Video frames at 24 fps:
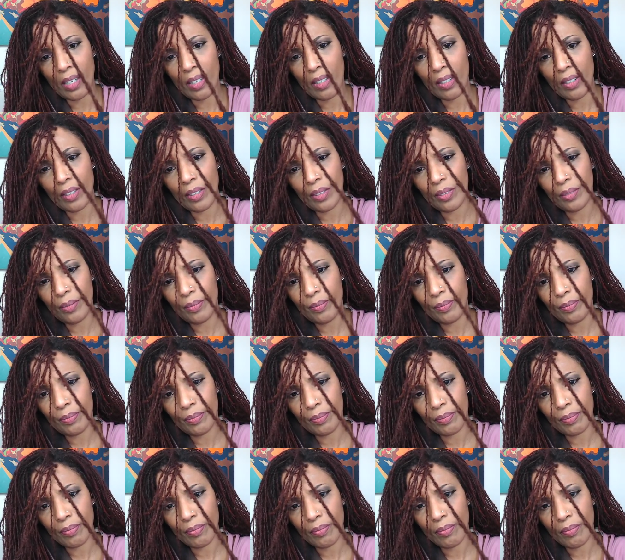
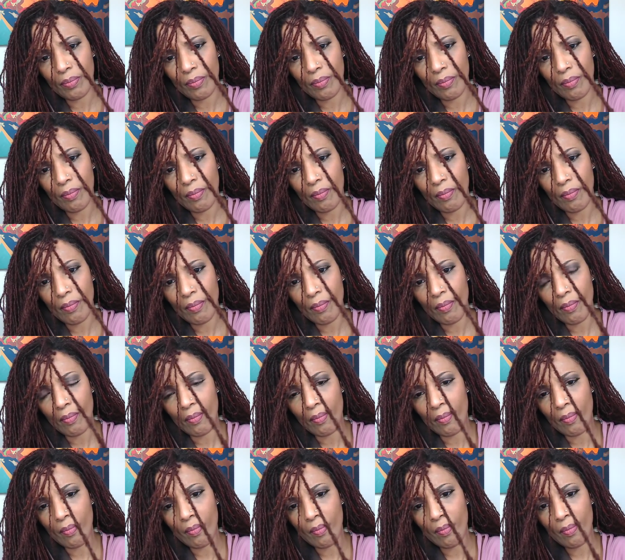
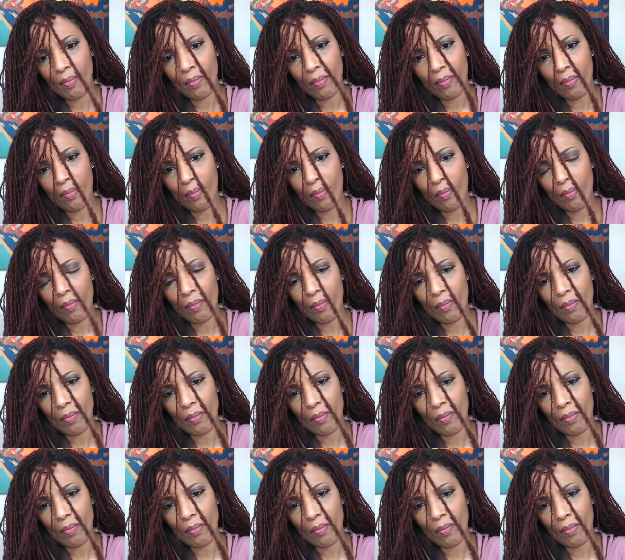Nothing is said.